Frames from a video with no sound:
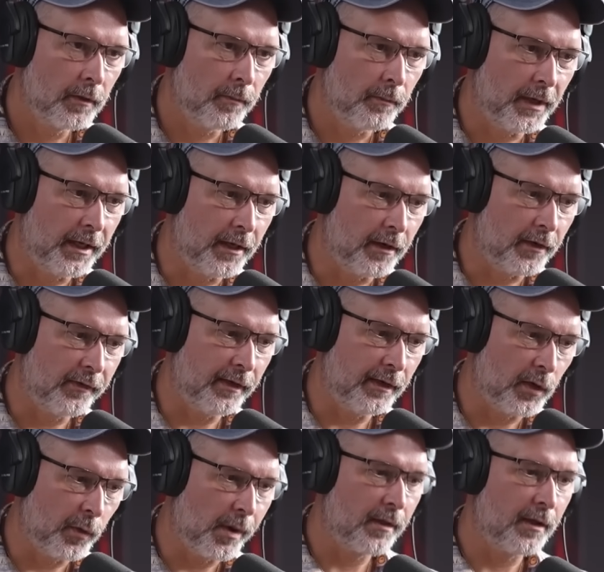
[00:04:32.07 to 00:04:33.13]
because, you
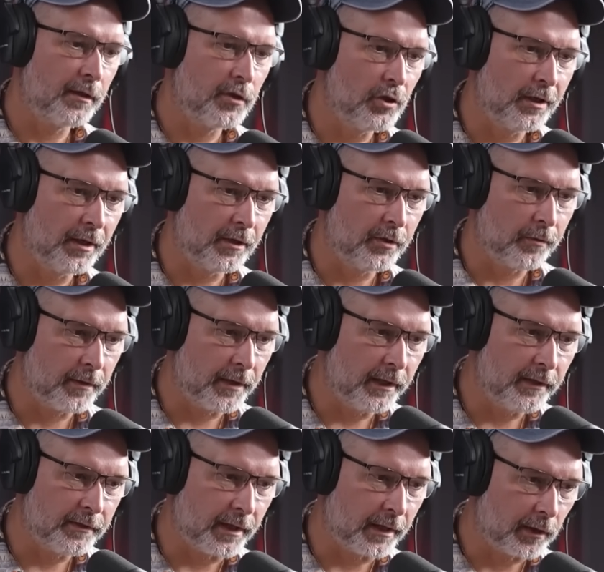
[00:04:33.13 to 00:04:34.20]
know, with it, you can do
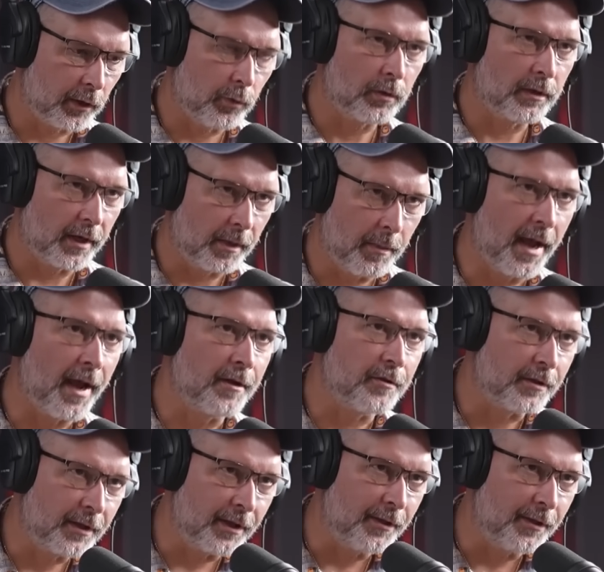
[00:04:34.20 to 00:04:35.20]
things that look like magic.